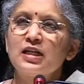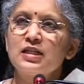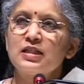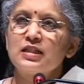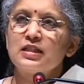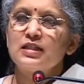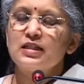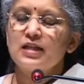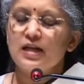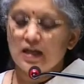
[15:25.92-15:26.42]

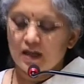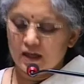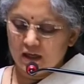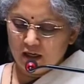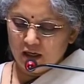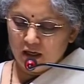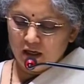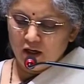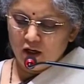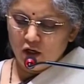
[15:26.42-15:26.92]
thirsting,
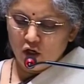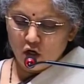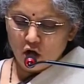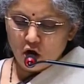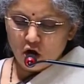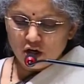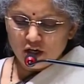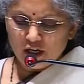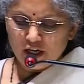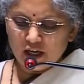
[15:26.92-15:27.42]

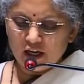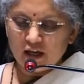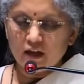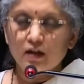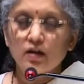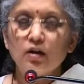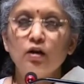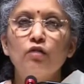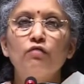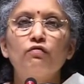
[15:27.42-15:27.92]

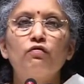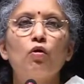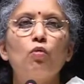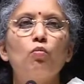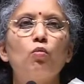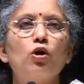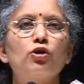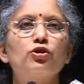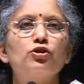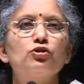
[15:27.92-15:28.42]
longing
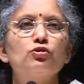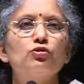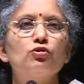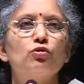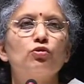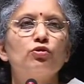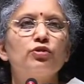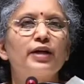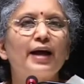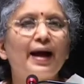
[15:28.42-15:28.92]
for what you
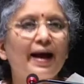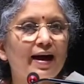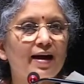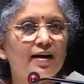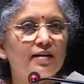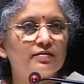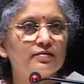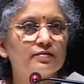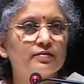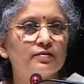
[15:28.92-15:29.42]
don't
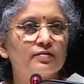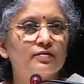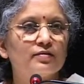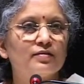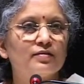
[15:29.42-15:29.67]
have.